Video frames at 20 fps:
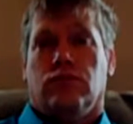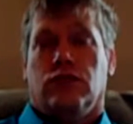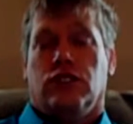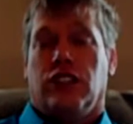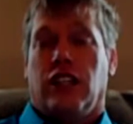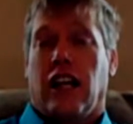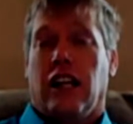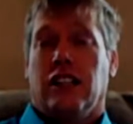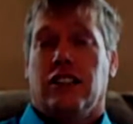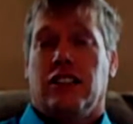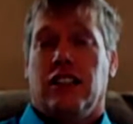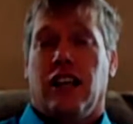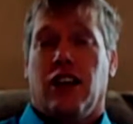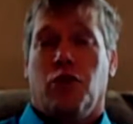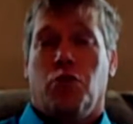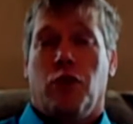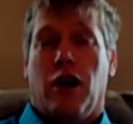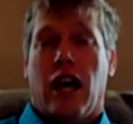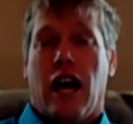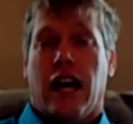jealousy
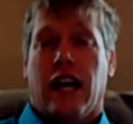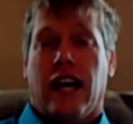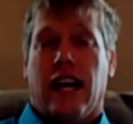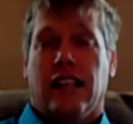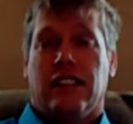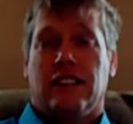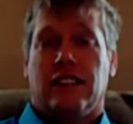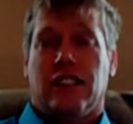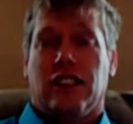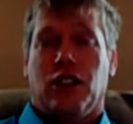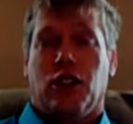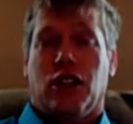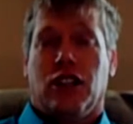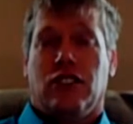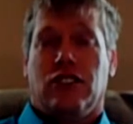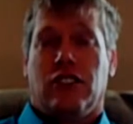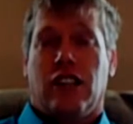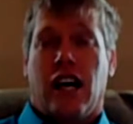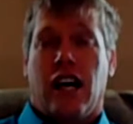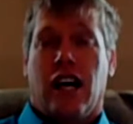of me, I guess you could
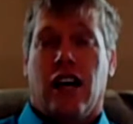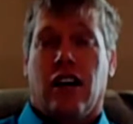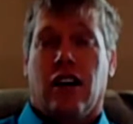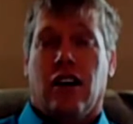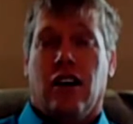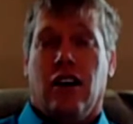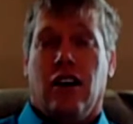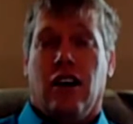say,